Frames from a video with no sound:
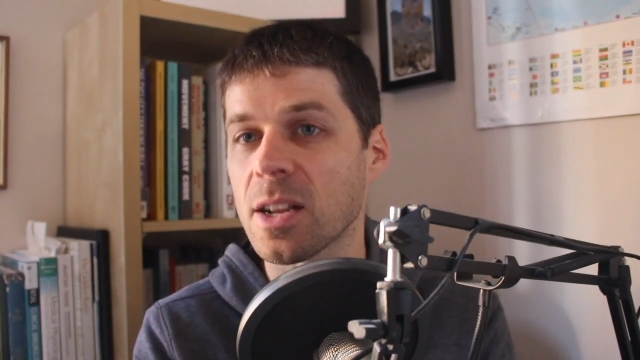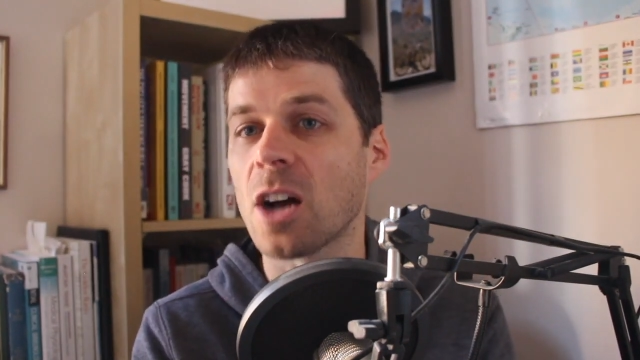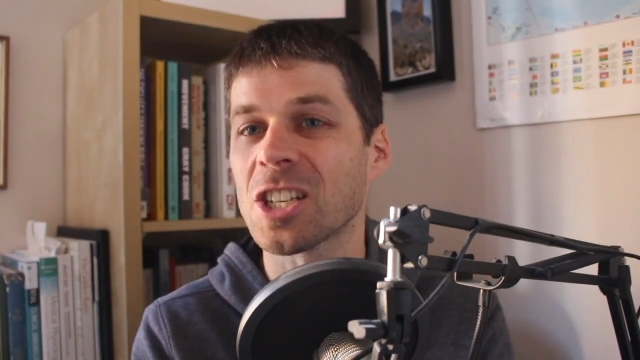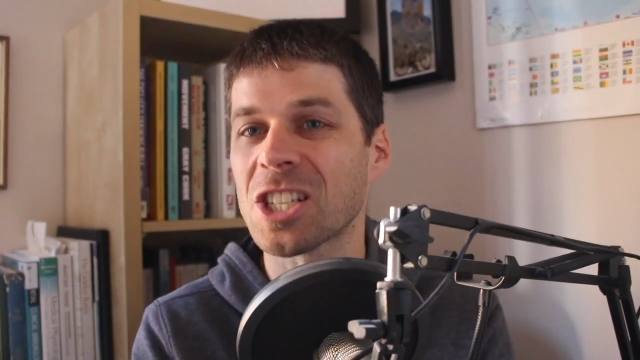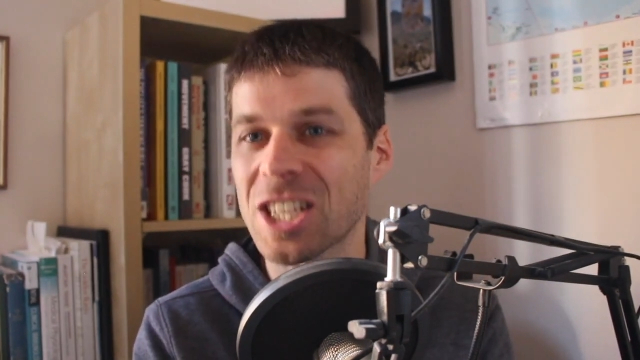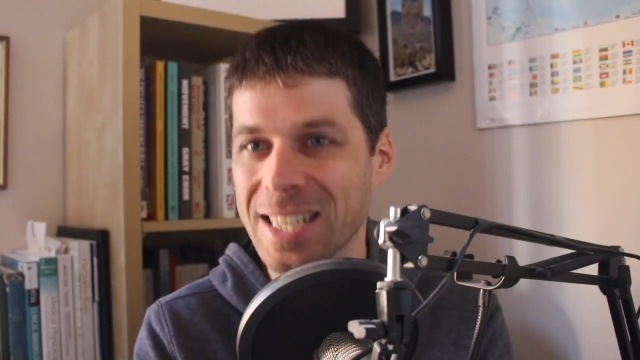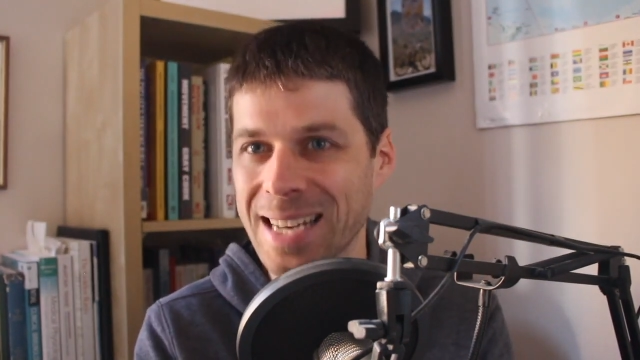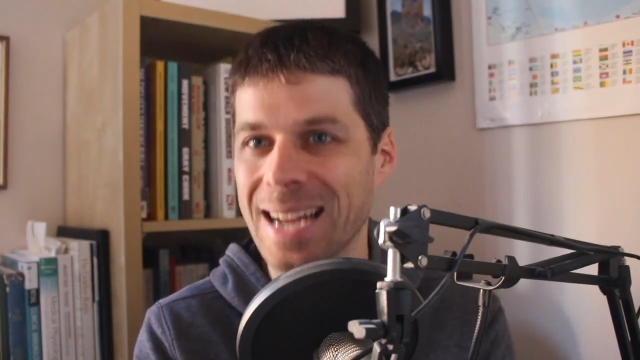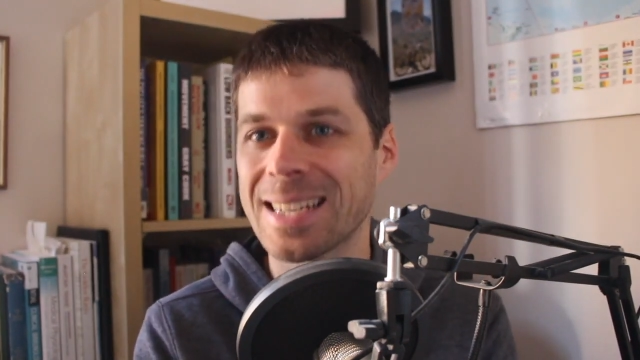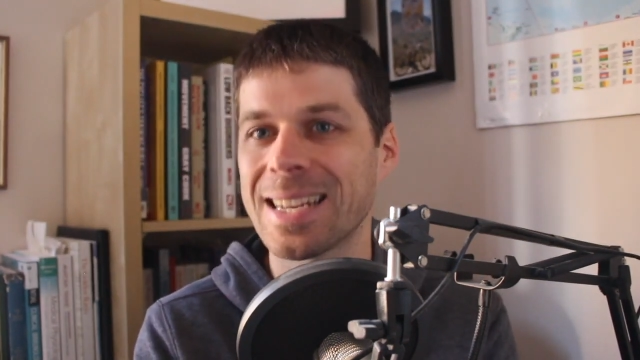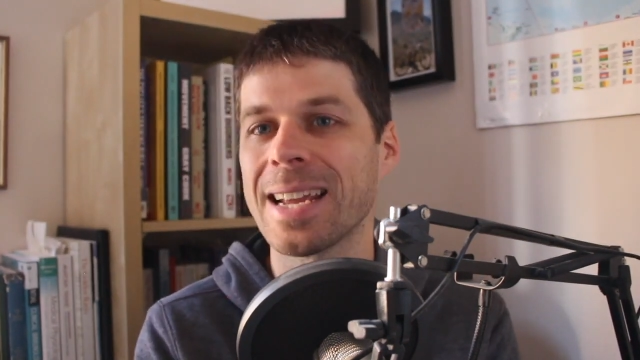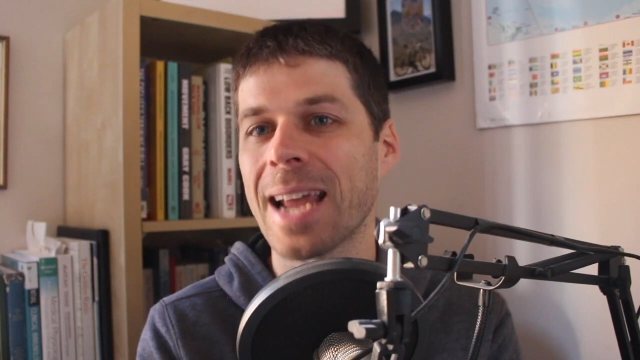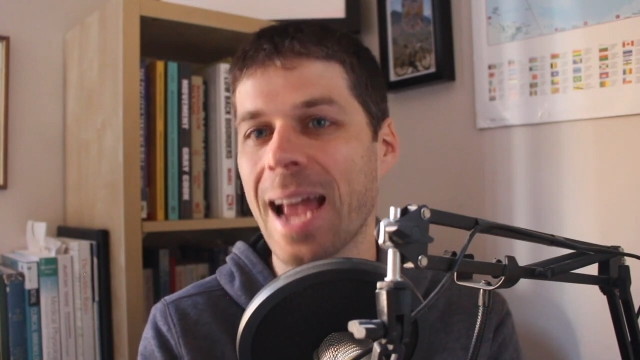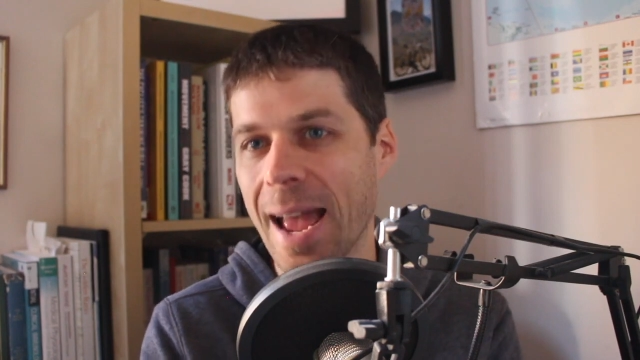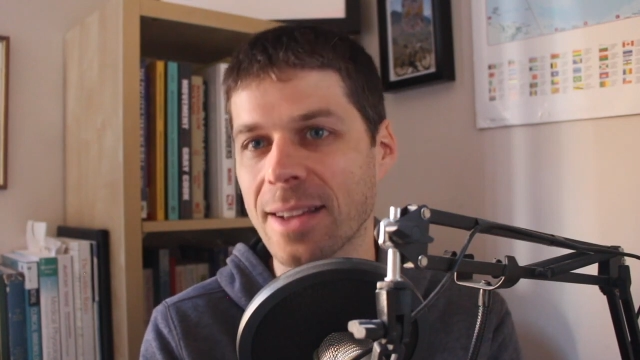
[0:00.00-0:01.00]
are
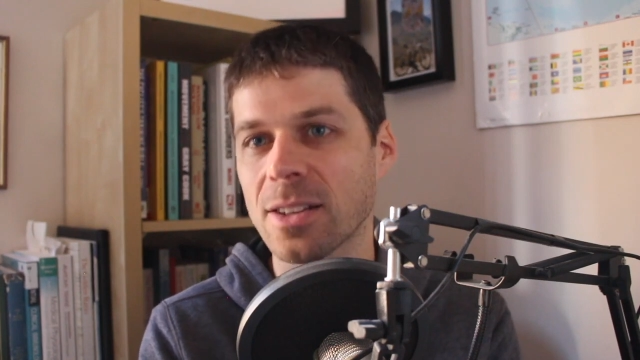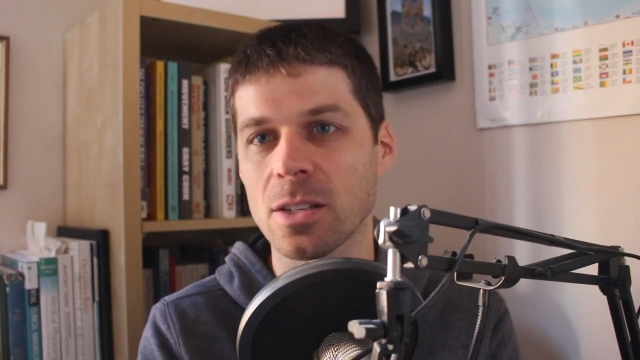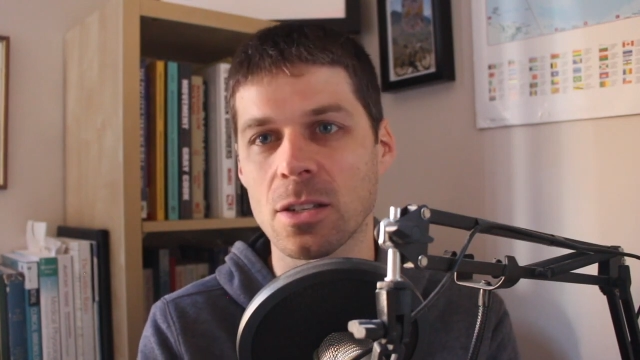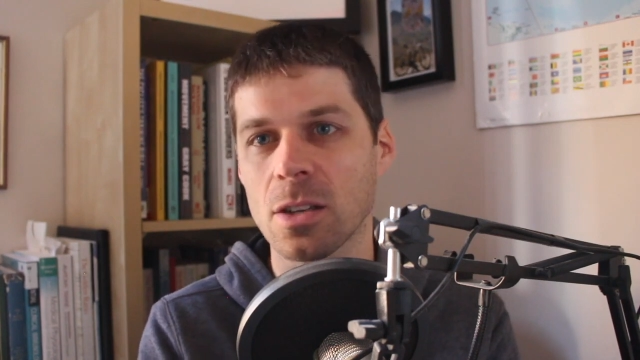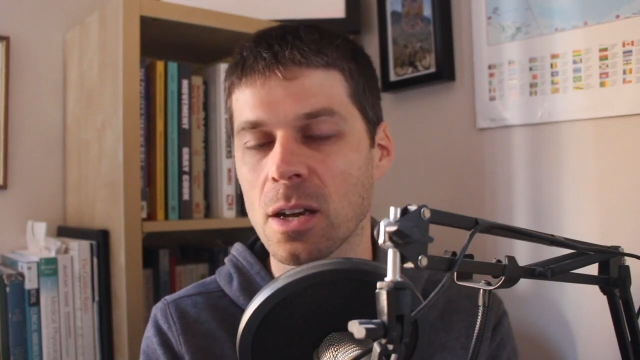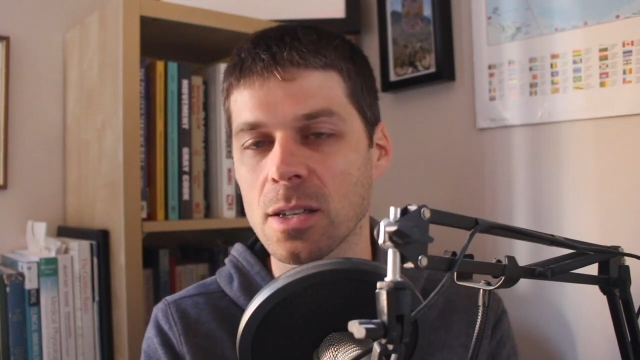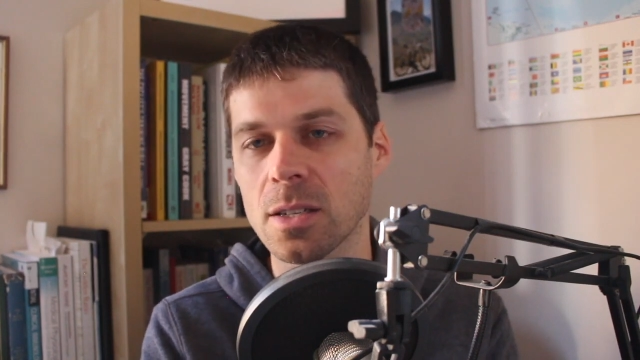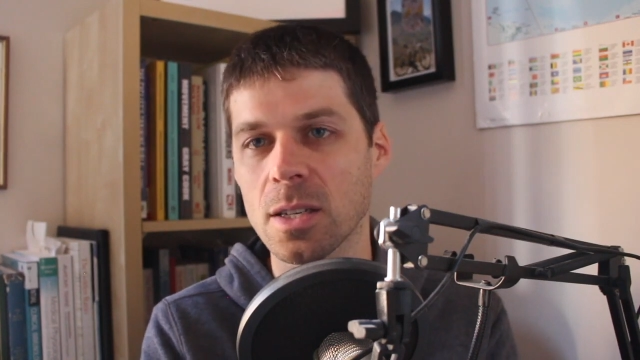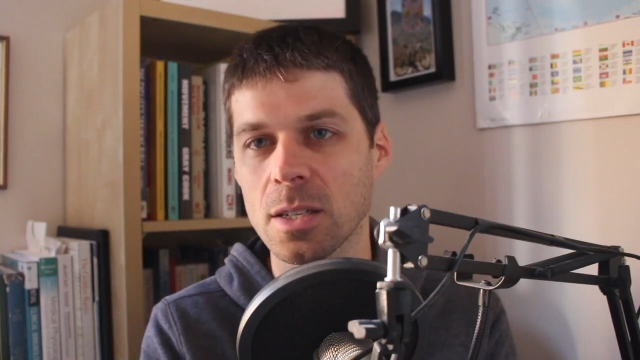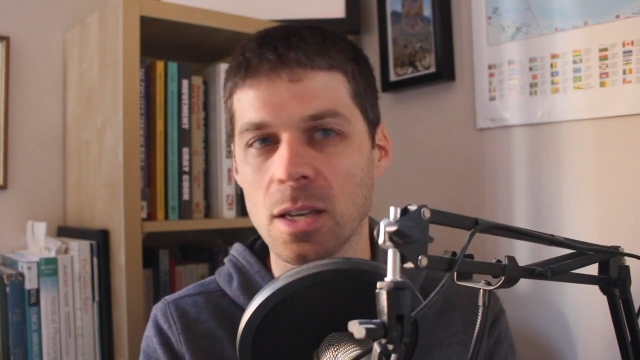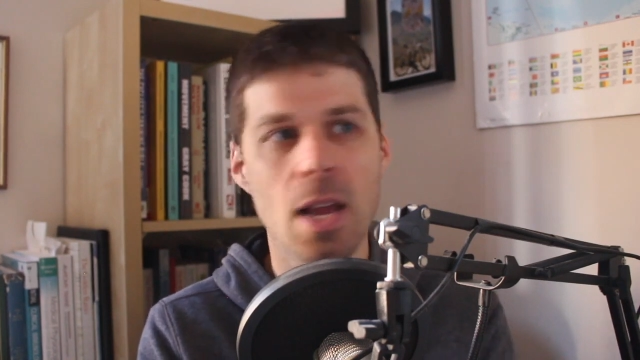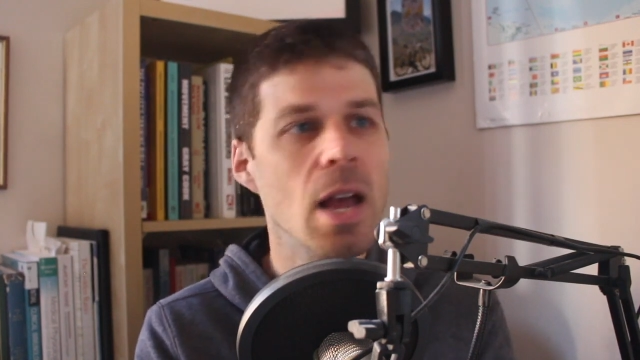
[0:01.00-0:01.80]
static exercises.